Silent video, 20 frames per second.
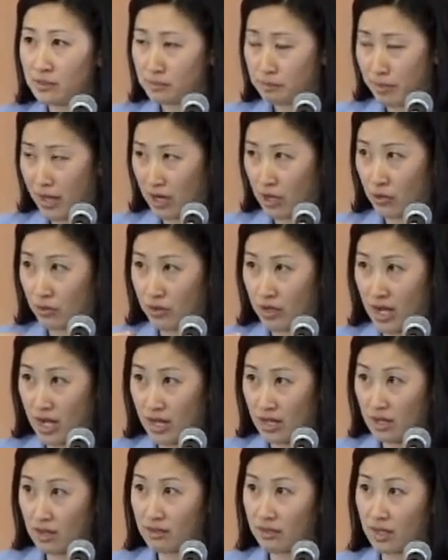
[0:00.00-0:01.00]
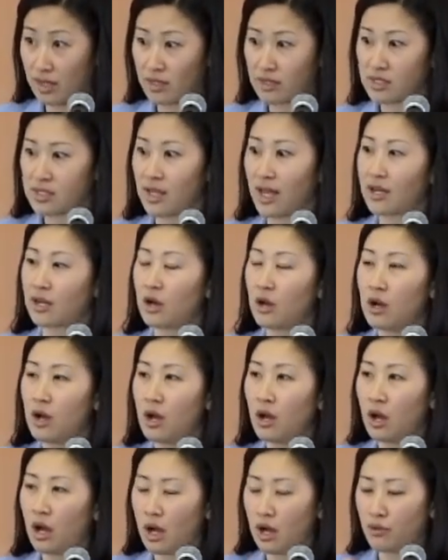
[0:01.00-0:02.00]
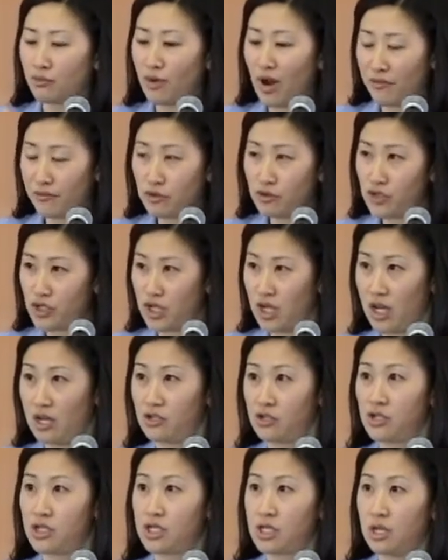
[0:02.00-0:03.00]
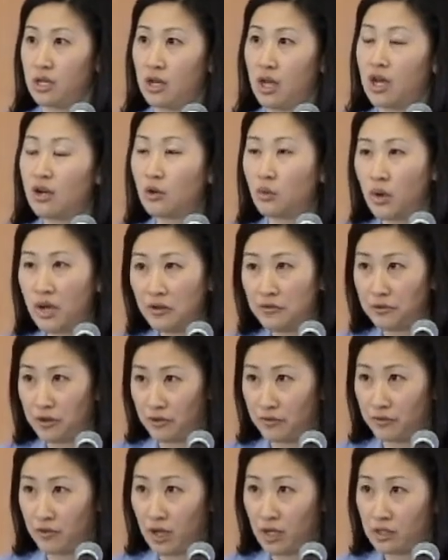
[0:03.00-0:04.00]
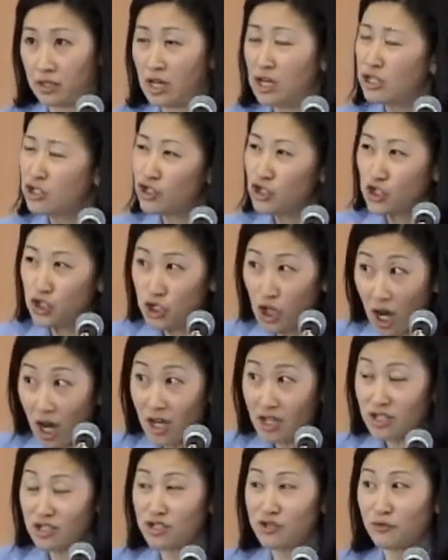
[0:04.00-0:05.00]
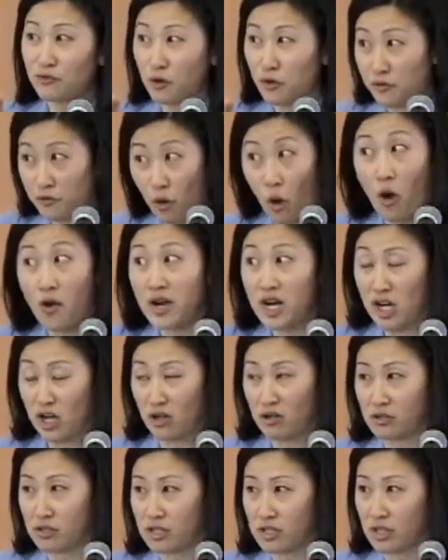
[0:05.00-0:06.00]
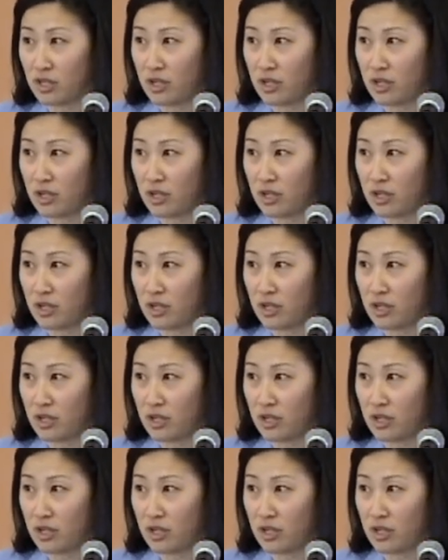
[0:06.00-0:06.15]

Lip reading: by creating things like a refugee agency and a welfare fund just for foreigners.